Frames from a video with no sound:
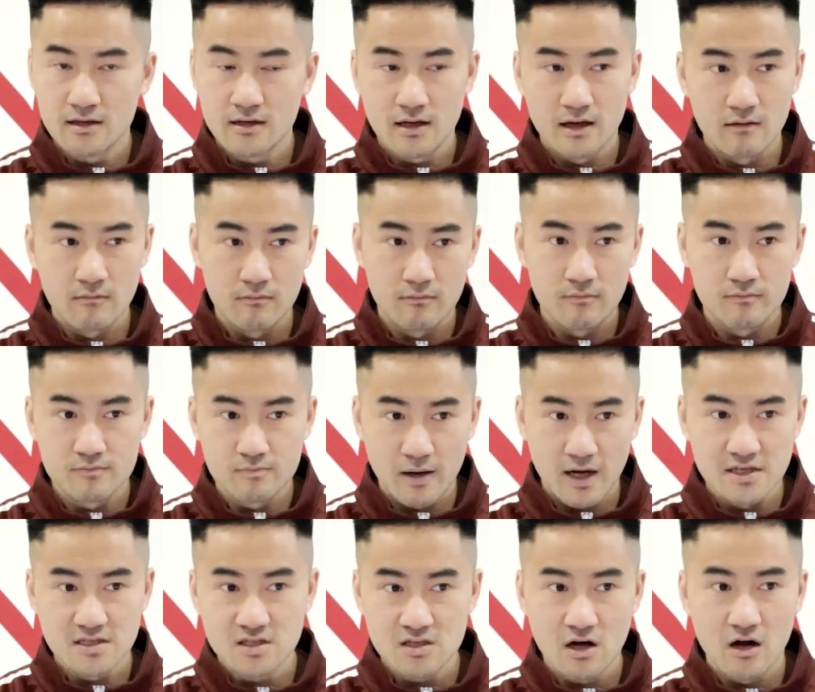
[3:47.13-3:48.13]
And by
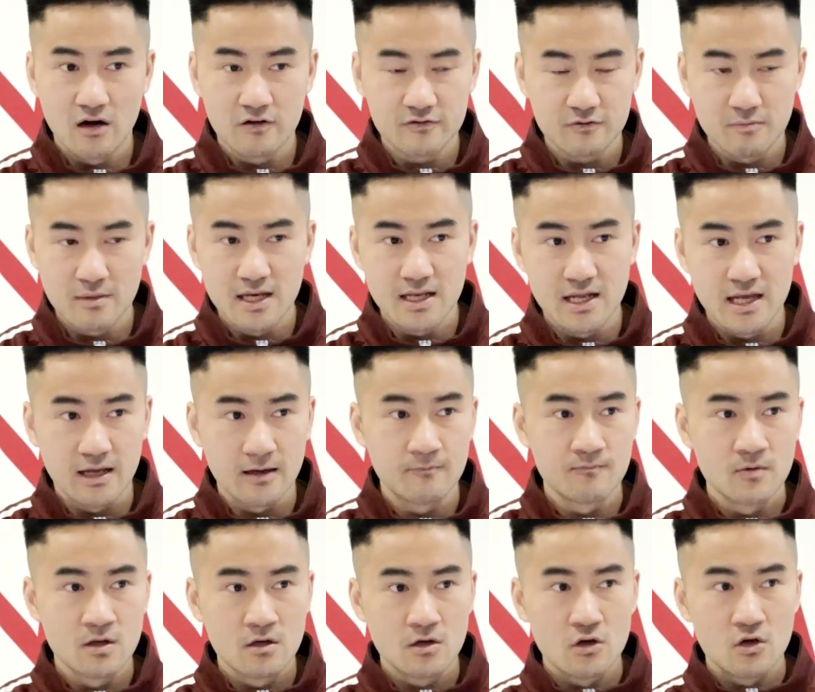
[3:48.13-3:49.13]
soft, meaning
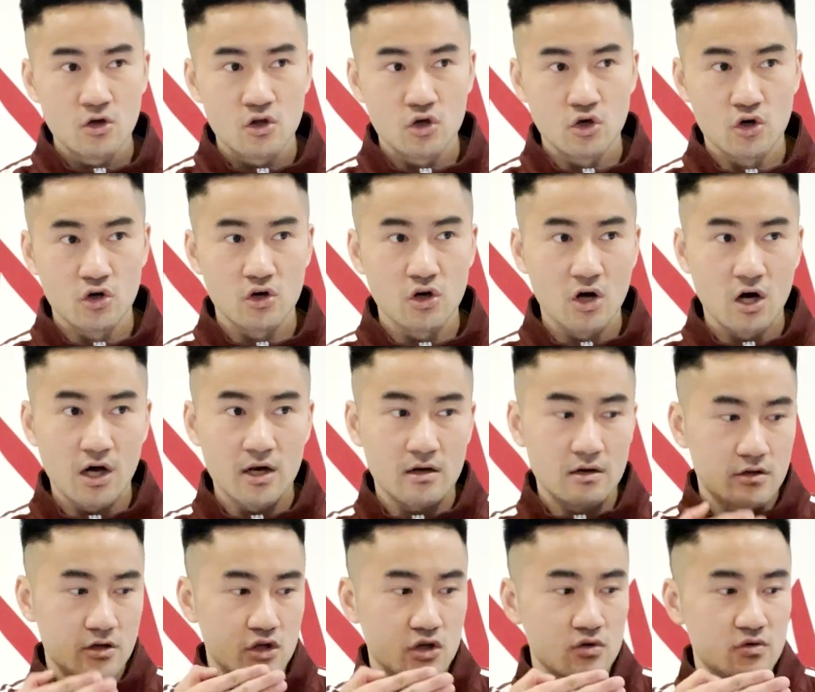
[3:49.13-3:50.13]
you're
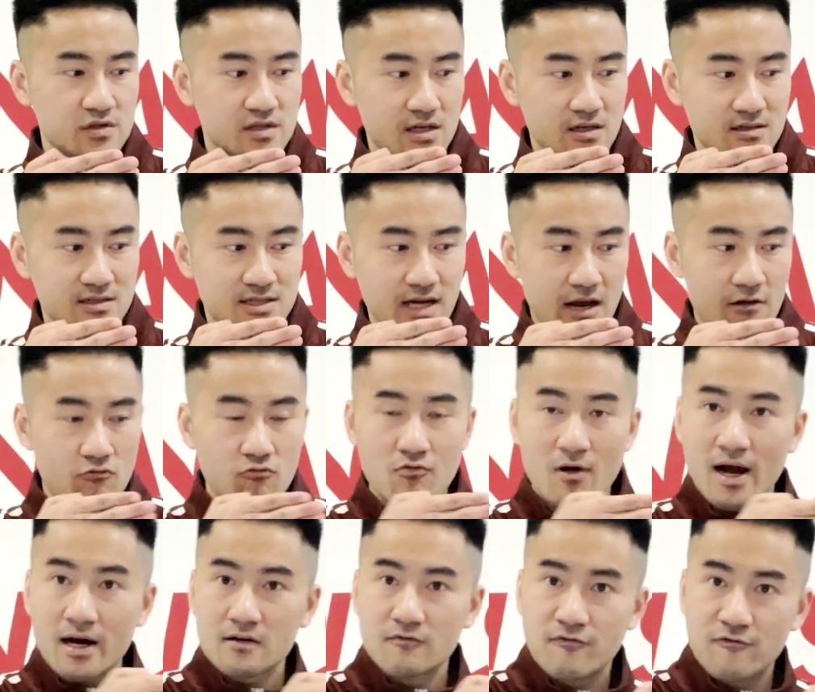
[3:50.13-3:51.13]
not using
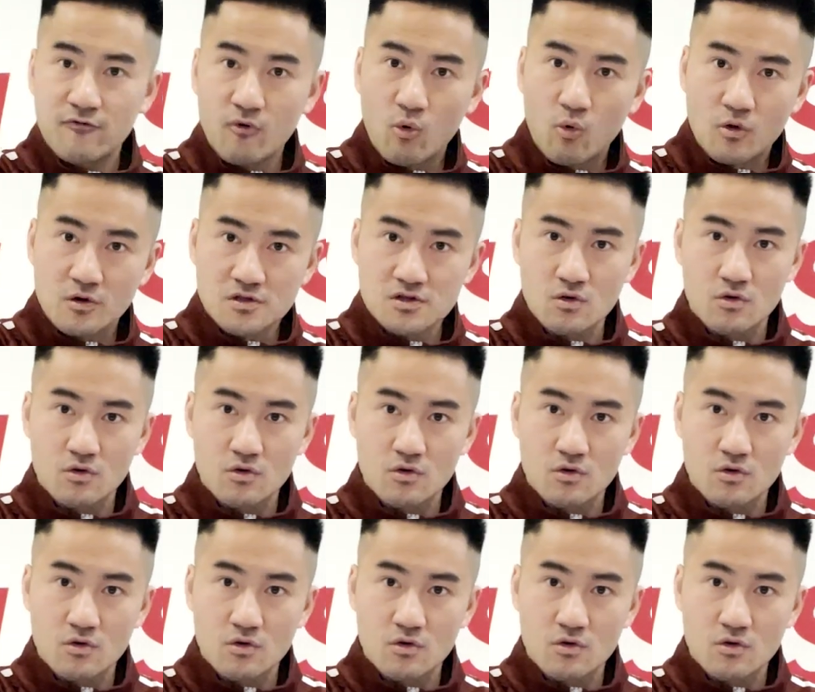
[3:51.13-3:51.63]
direct force,